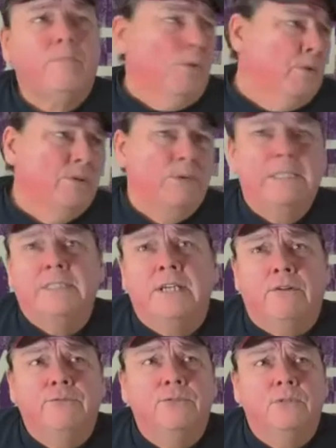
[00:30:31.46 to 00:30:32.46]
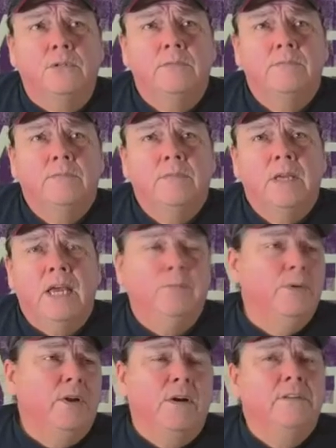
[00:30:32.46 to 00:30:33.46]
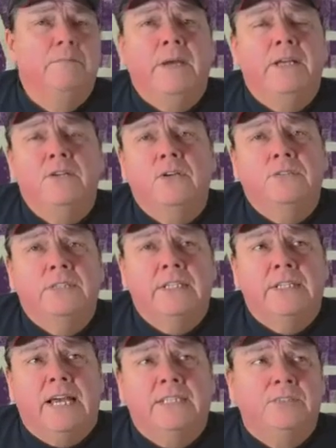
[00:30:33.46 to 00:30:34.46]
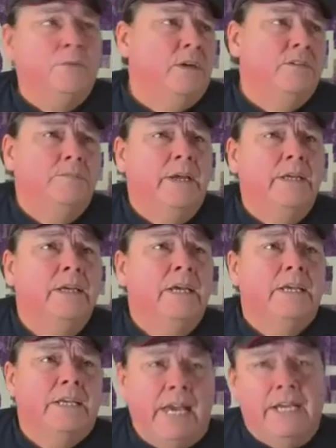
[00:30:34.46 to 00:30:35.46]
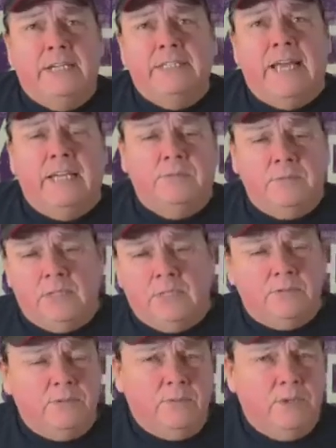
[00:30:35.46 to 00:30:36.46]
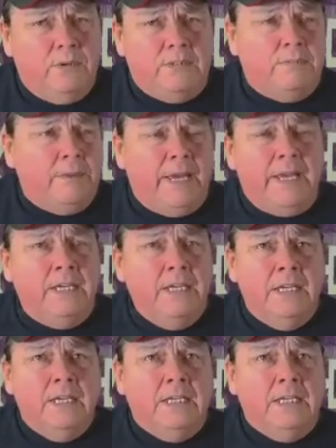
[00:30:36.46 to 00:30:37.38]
We have the right to sell fuel." And we don't have to pay New York State taxes. We don't have to pay Canada taxes. We, you know, we don't have to pay.